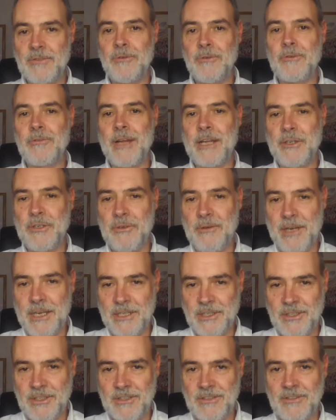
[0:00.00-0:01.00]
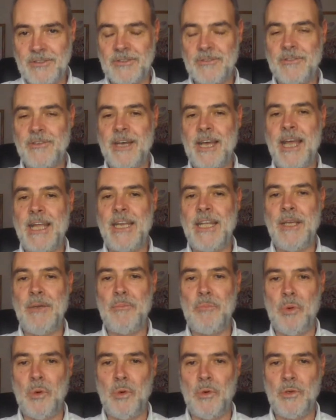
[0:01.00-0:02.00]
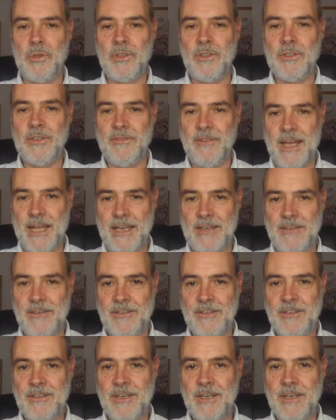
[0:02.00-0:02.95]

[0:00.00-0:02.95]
or graduations or any important event.